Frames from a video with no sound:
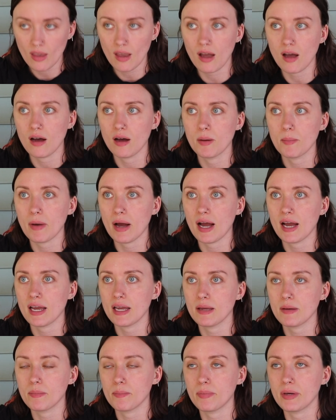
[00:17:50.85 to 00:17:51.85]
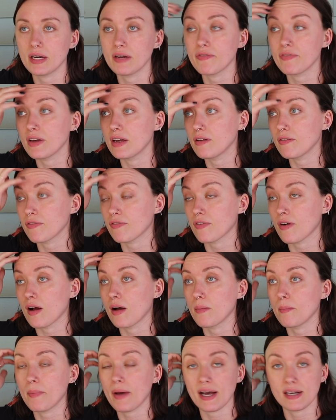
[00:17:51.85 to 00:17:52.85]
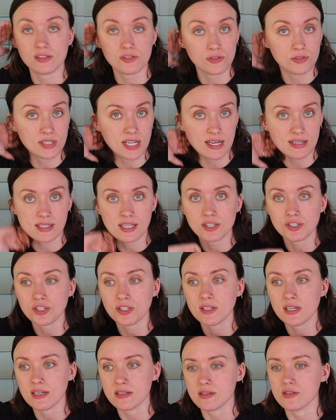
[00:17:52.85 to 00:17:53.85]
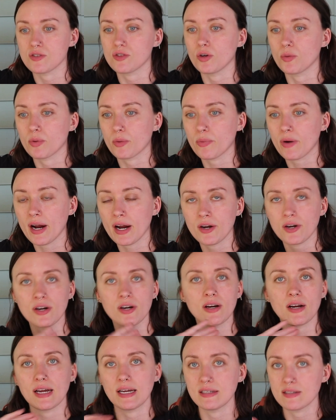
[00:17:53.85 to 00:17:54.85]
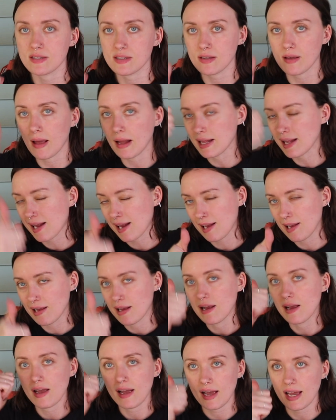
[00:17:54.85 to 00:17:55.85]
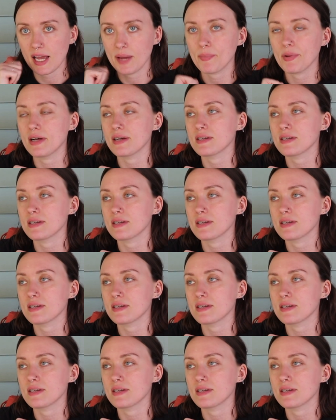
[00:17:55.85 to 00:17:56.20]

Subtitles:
I benefit from pass-through taxation as a sole proprietor. It's A+.